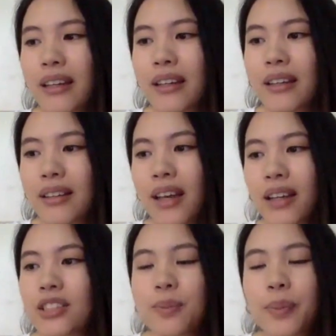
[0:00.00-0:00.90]
And yeah,
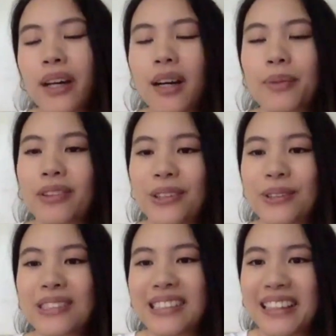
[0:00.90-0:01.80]
I just pick up on
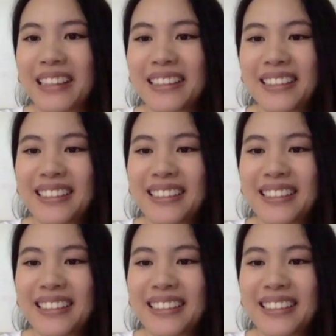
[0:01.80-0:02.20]
those, like,